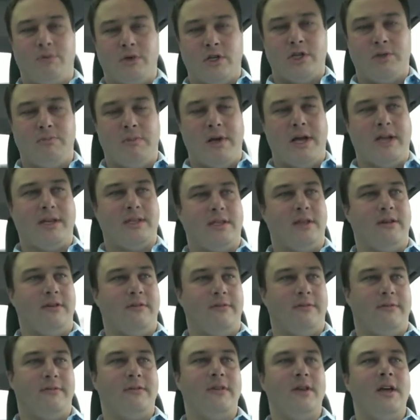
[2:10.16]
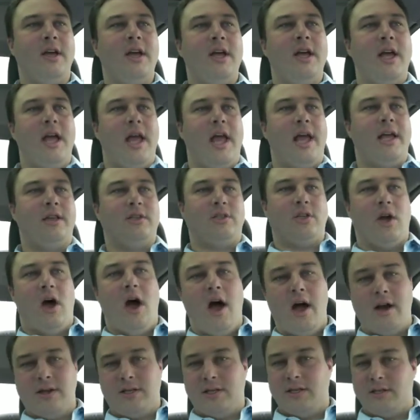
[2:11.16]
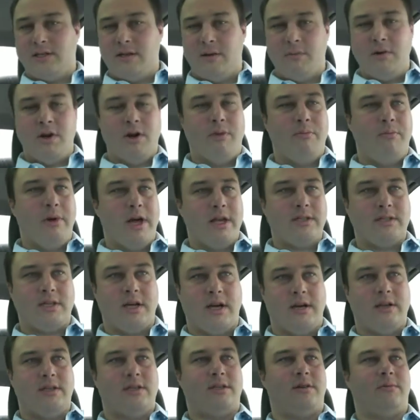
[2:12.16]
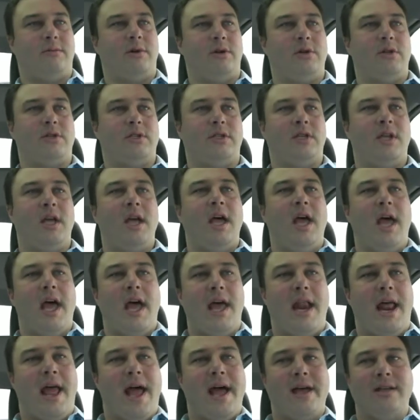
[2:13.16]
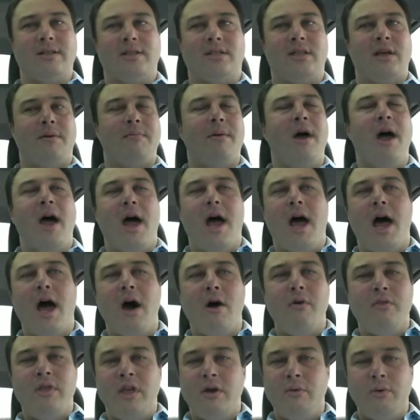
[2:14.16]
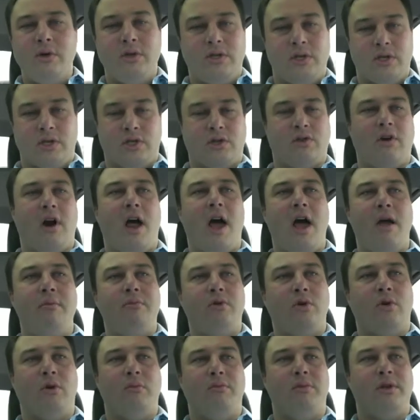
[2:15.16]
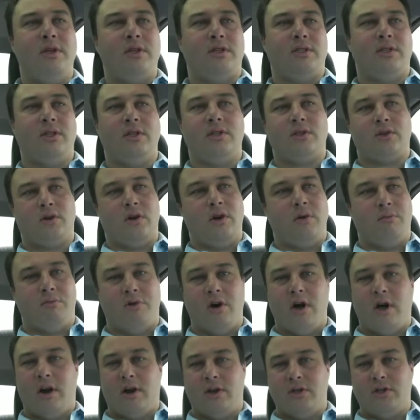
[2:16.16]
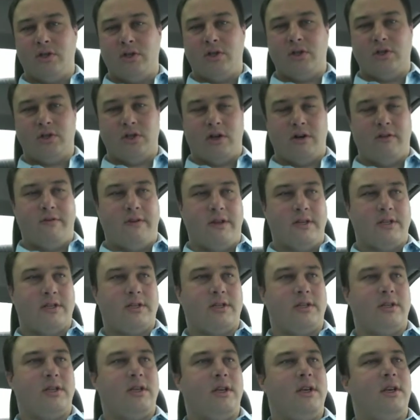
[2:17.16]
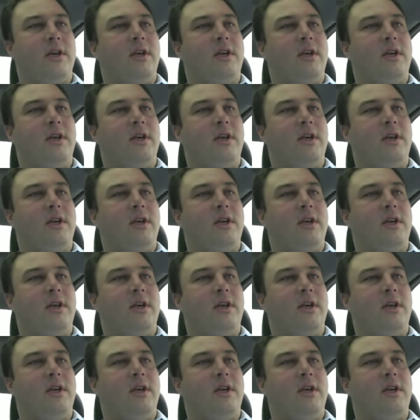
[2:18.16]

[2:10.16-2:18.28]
perspective, and talk to some of your best customers and ask them how they would describe your business or your product or your service.